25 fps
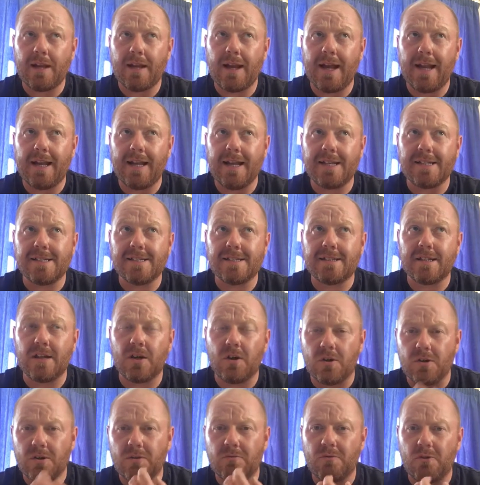And it's
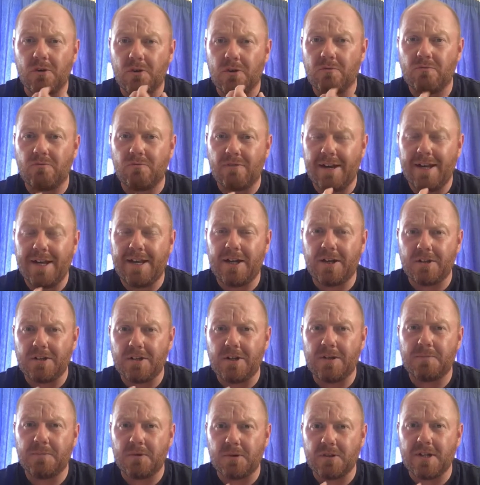really on
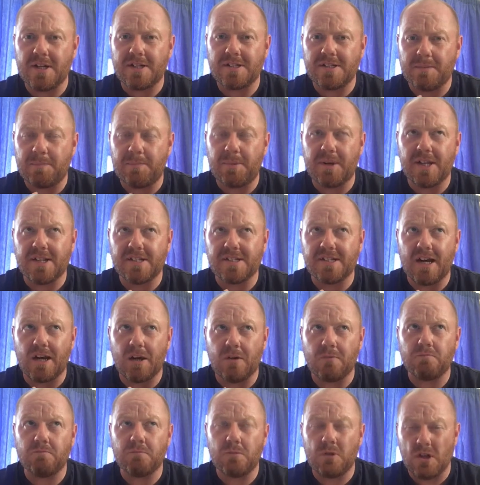the tip of the
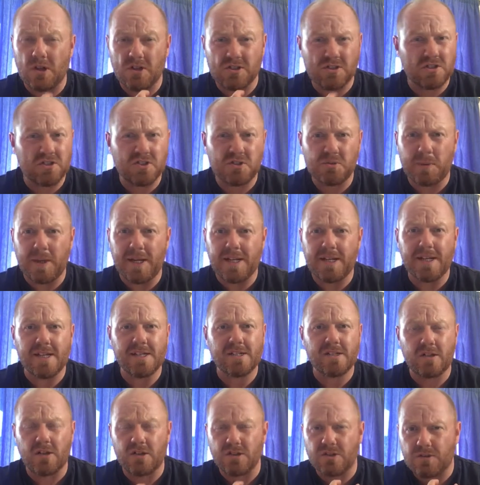tongue. Lots of
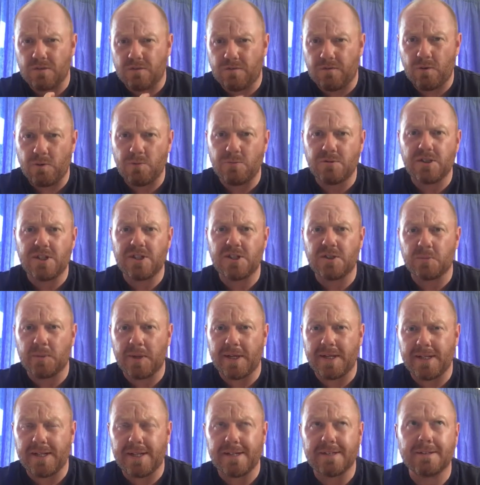sweetness, lots of fruity
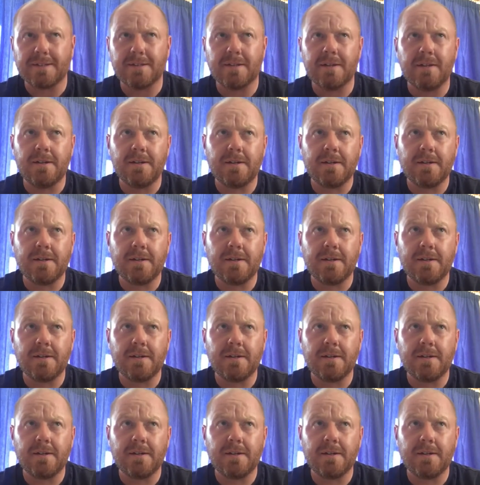sweetness.